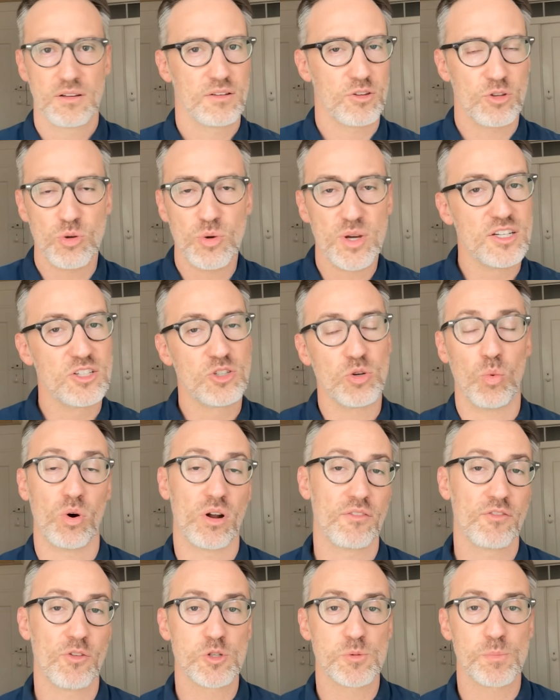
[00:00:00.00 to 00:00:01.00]
you into one
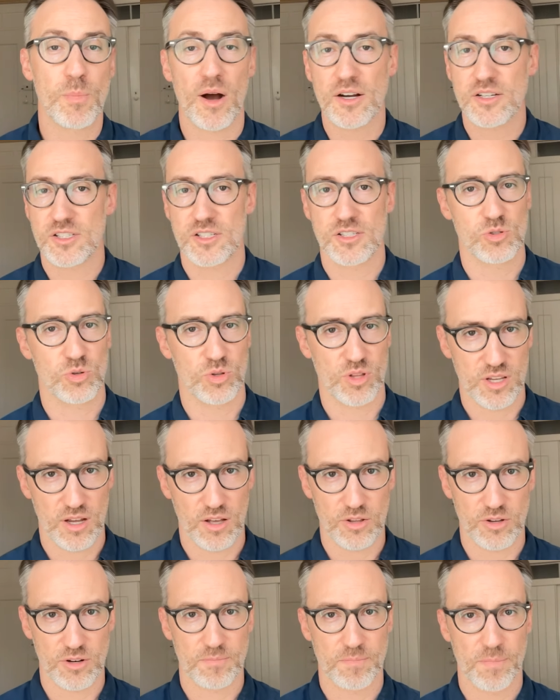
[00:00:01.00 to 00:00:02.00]
of those boxes or the
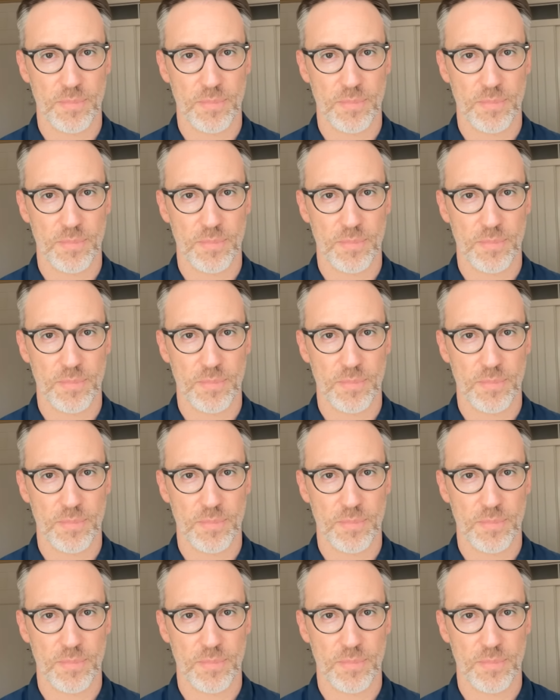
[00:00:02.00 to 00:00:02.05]
other.